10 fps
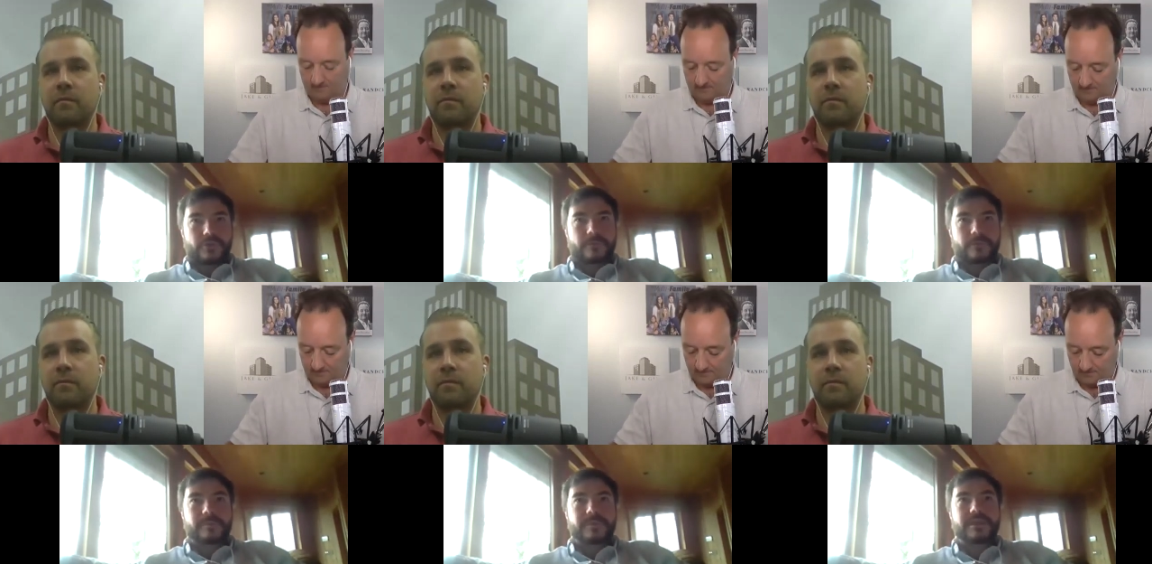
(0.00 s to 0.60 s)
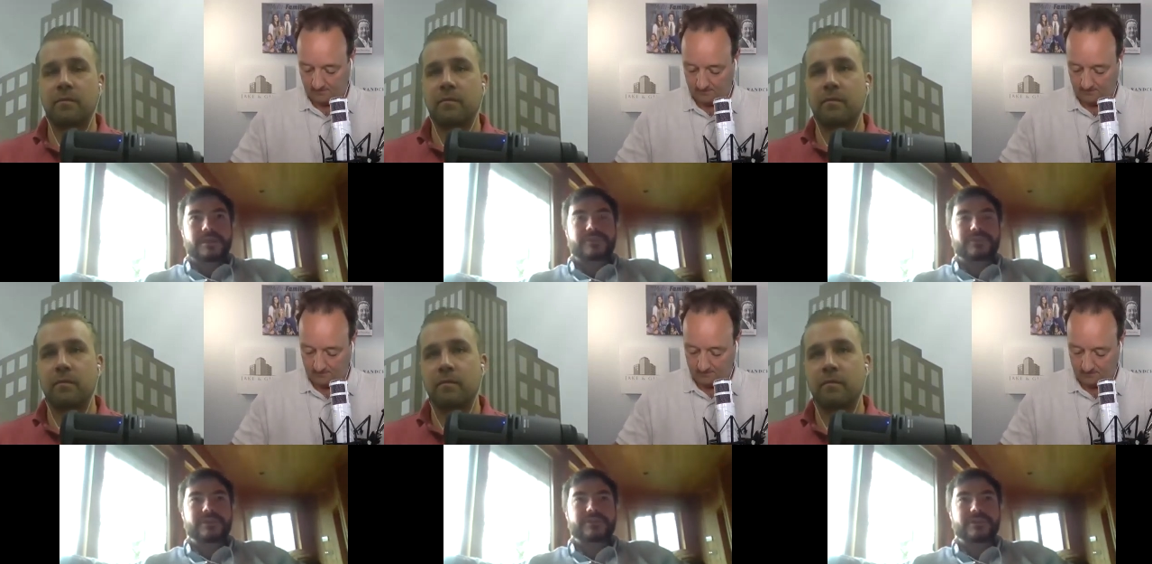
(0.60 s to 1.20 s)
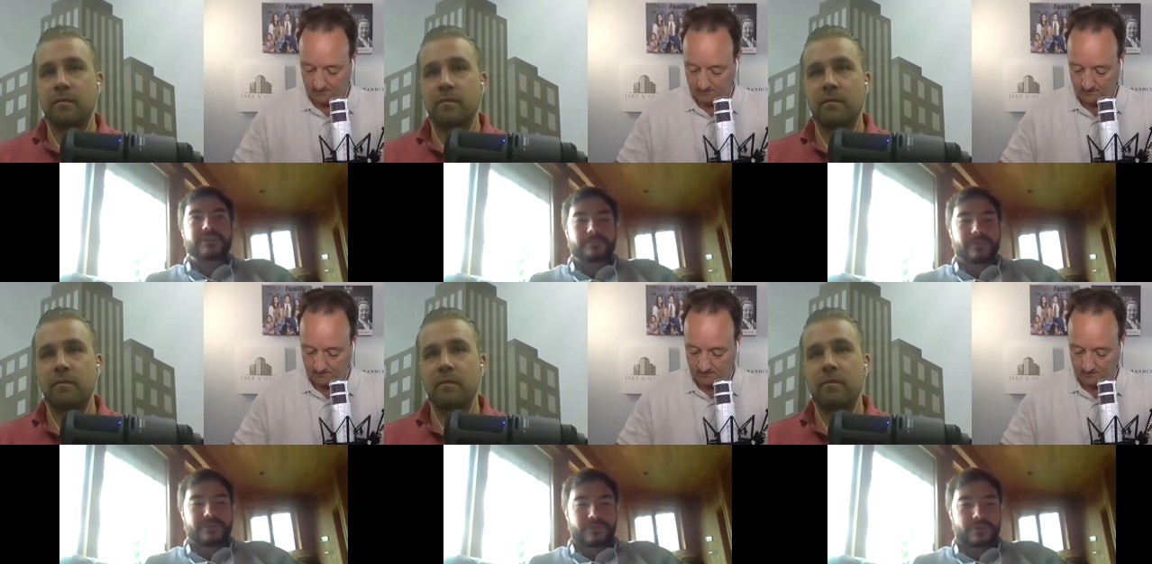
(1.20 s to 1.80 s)
Speaker 1: So for me, it's, it's, it's,
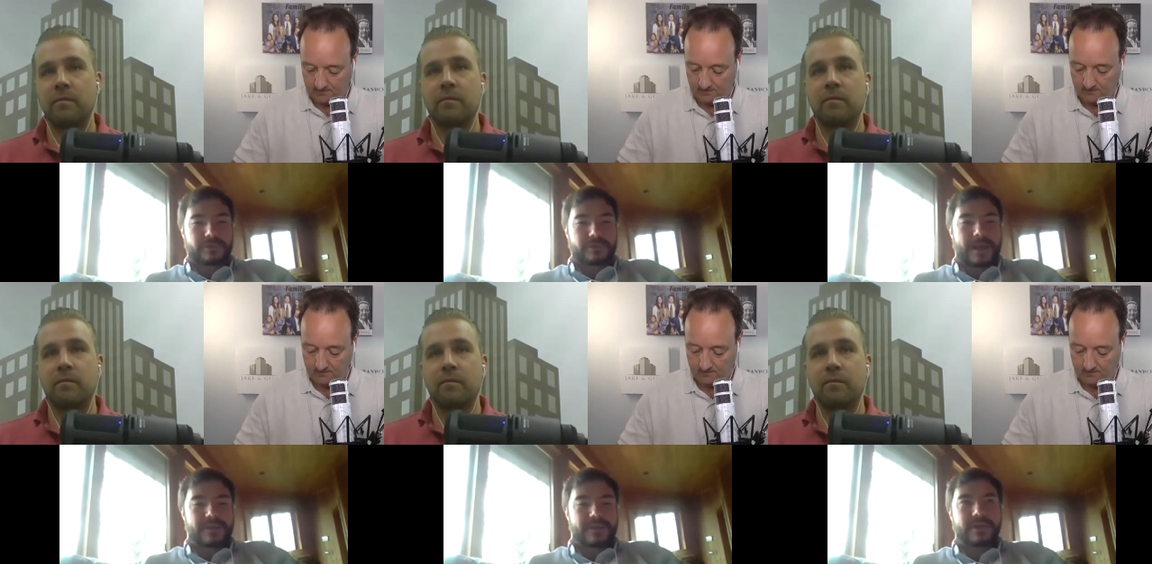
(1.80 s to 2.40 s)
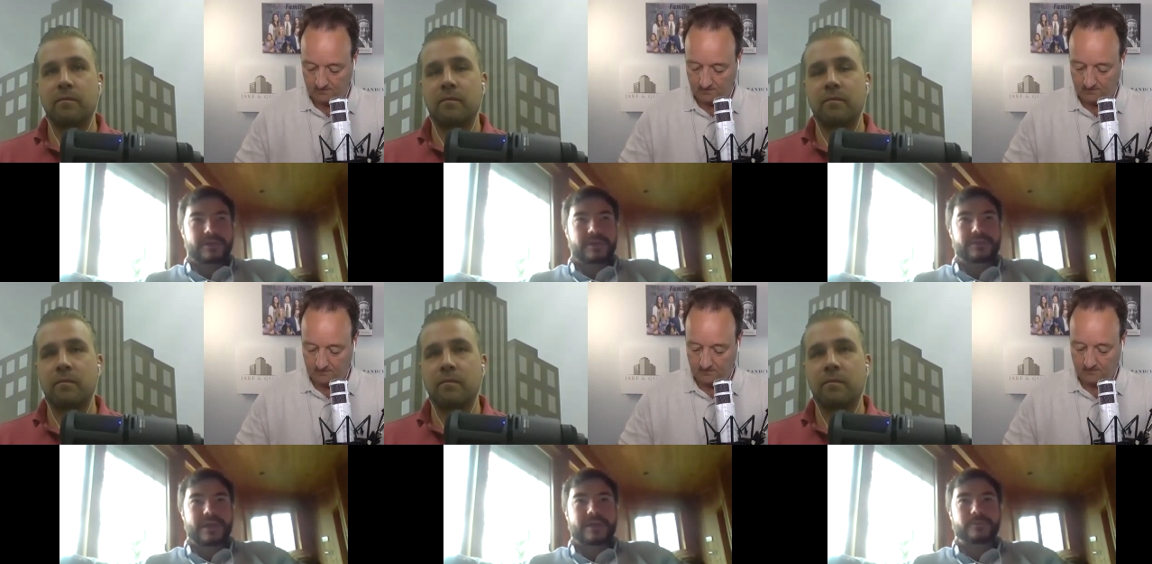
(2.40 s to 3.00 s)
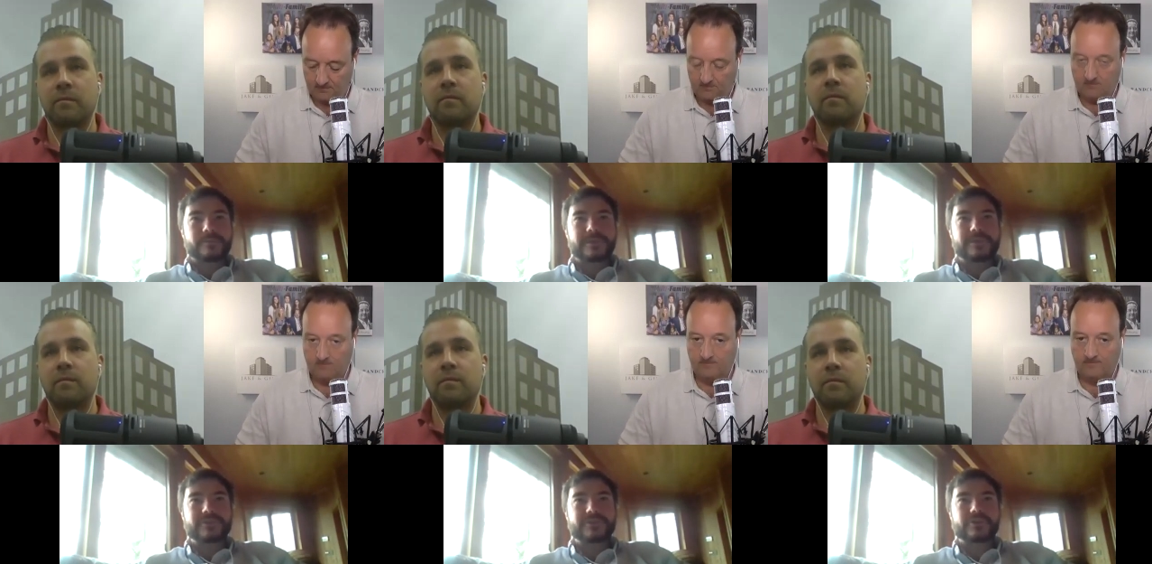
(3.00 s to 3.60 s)
it's certainly mindset. And that for
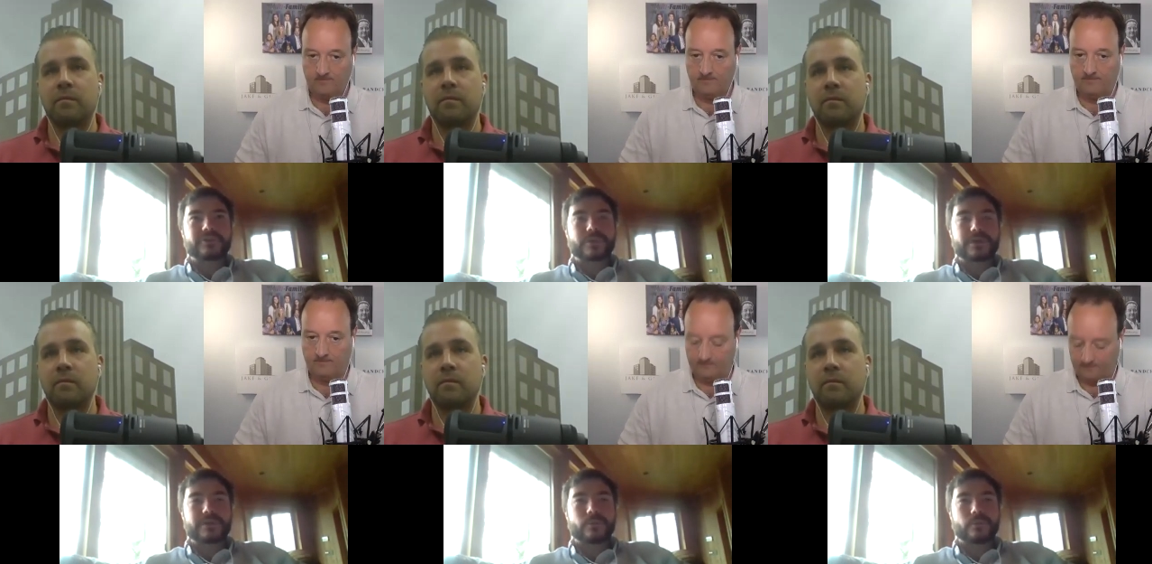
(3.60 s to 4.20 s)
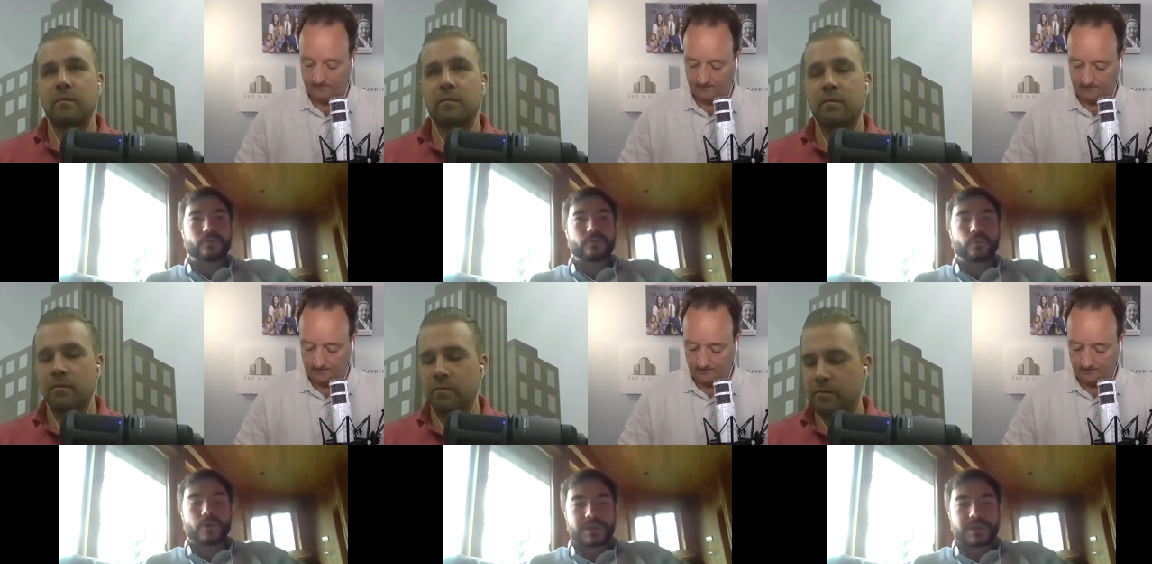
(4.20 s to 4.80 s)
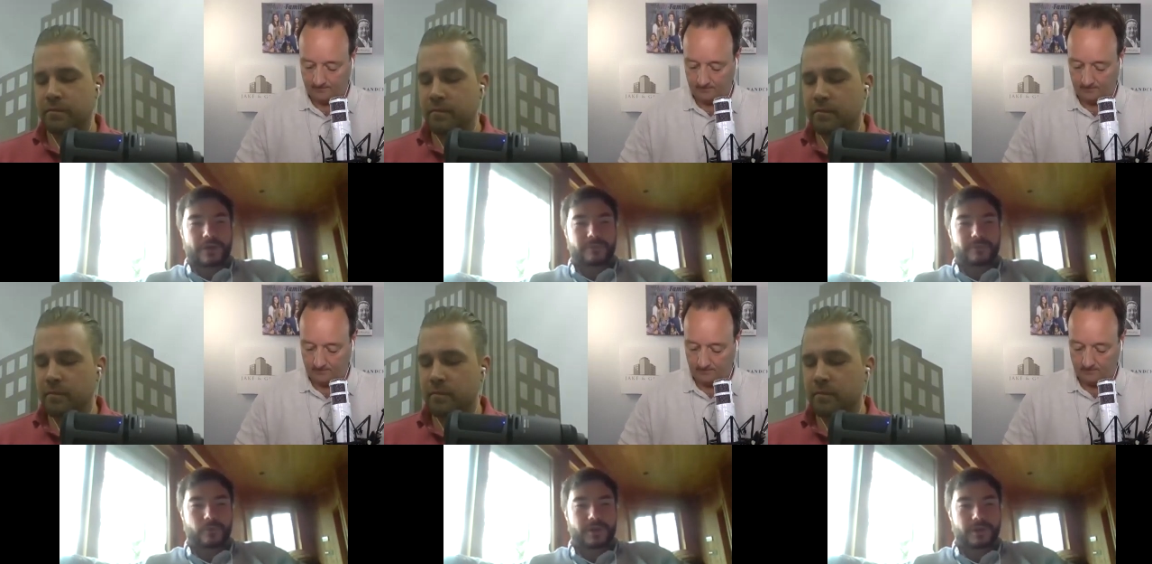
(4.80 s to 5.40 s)
me starts with working out in the
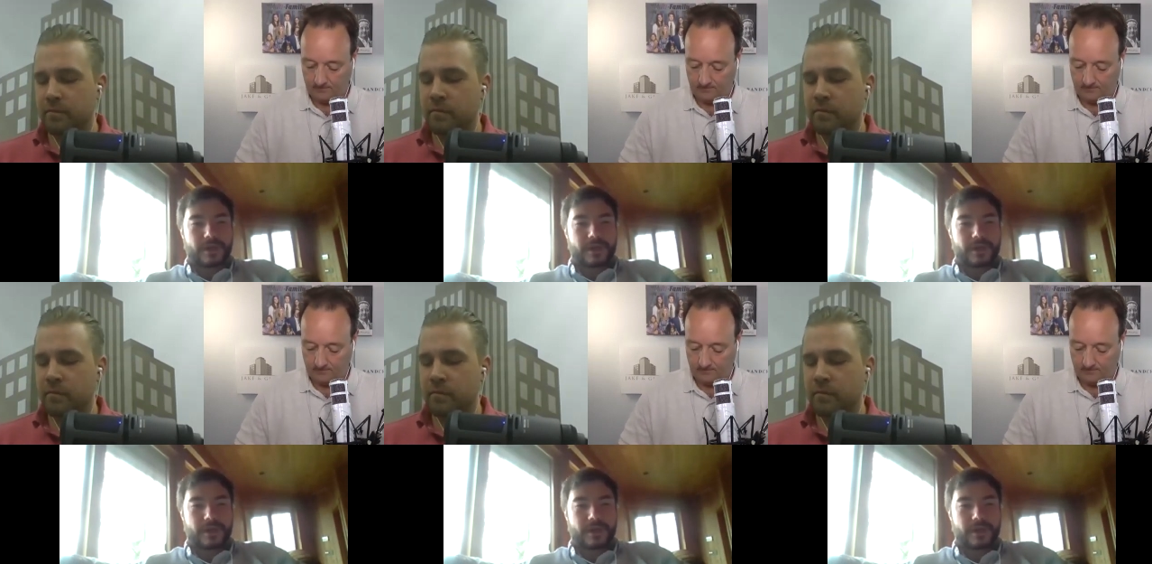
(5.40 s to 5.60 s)
morning.